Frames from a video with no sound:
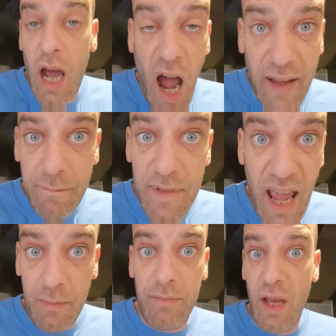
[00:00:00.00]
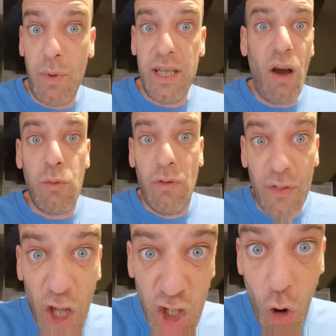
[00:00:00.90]
Right, yeah, there we go.
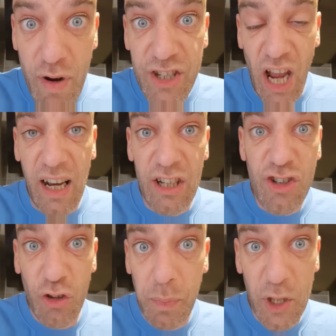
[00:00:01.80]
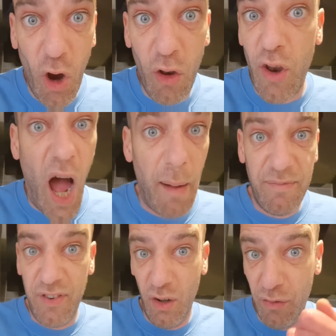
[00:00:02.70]
The curry challenge has begun. I'm
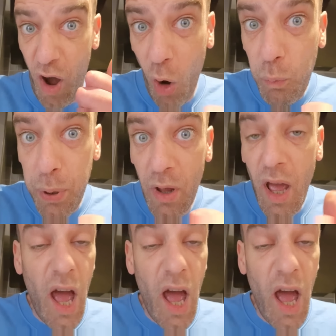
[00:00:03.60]
full of hope.